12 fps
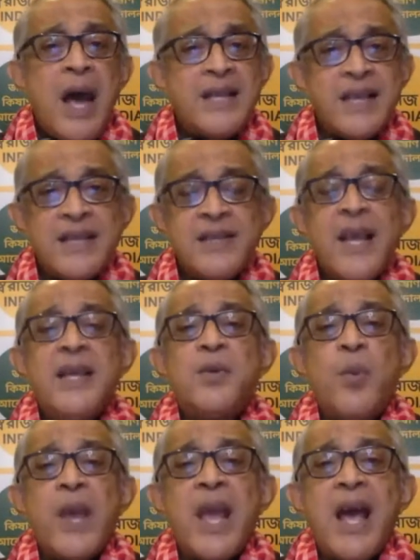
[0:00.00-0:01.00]
As I
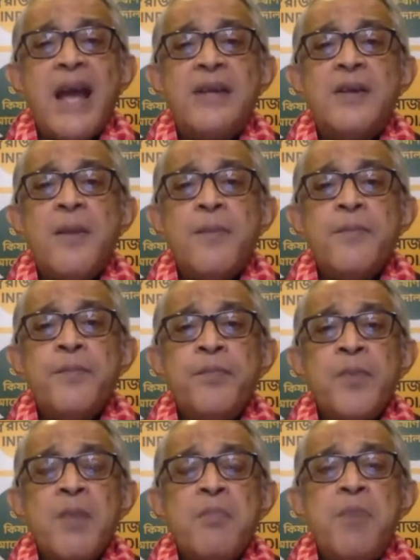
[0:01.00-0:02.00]
said, we had
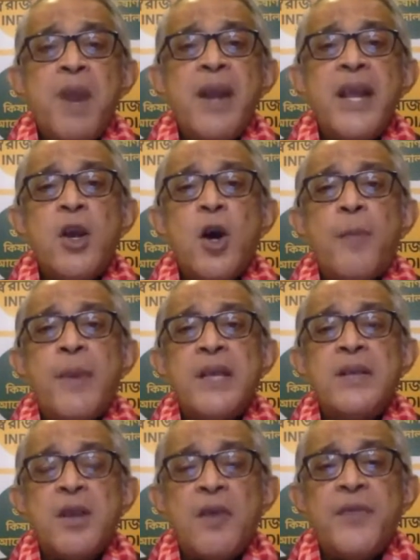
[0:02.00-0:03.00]
burning
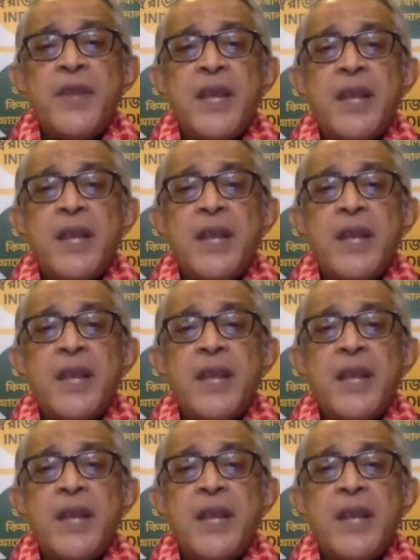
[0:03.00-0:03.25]
copies of